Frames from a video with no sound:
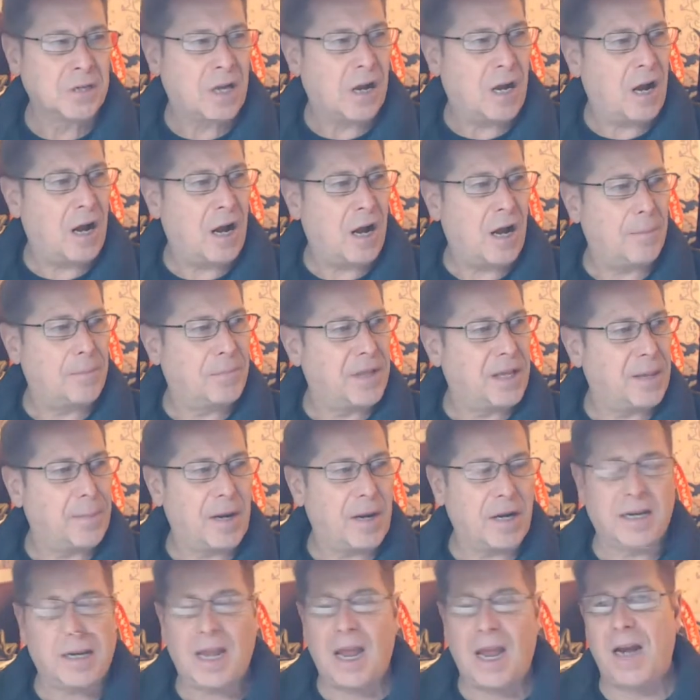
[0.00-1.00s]
I'm thinking
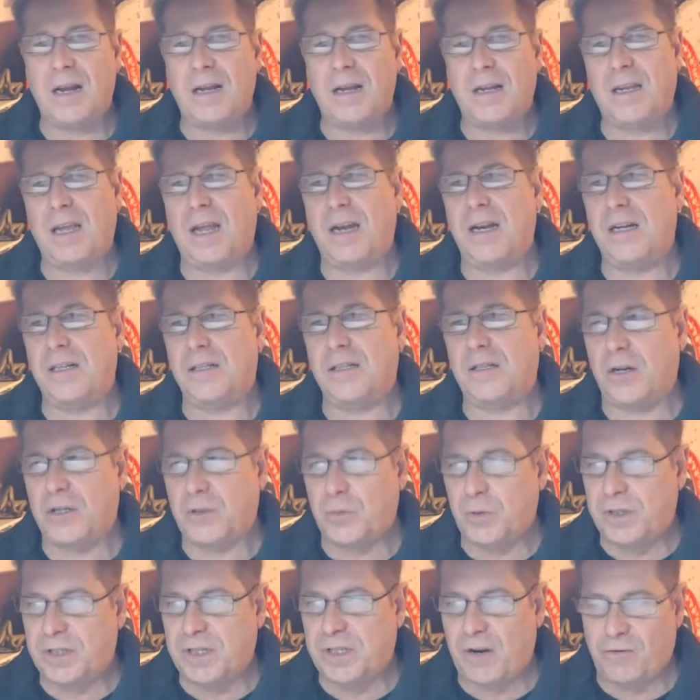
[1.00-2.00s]
about getting in
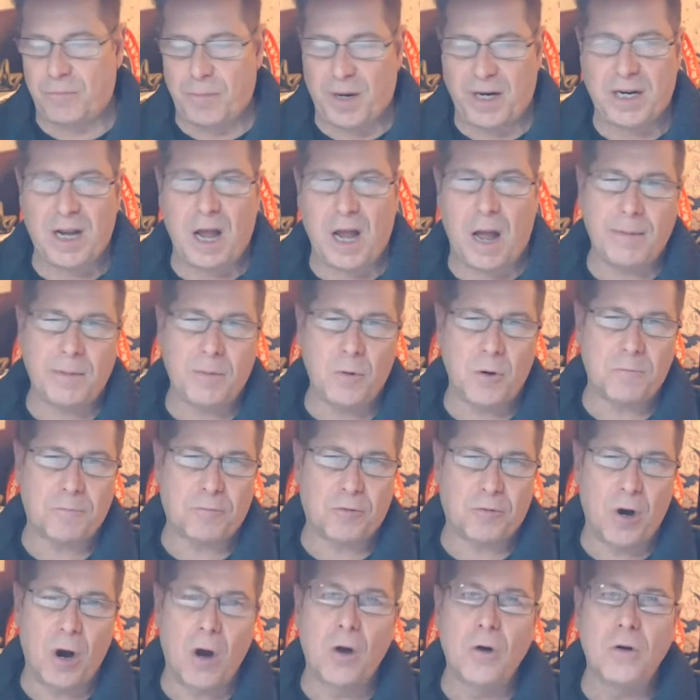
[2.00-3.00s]
touch with several of my comic book
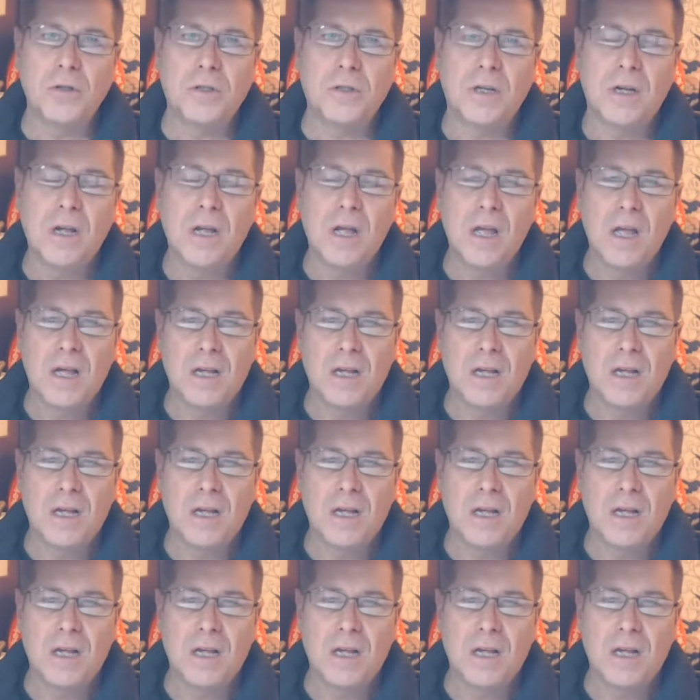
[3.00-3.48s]
pros.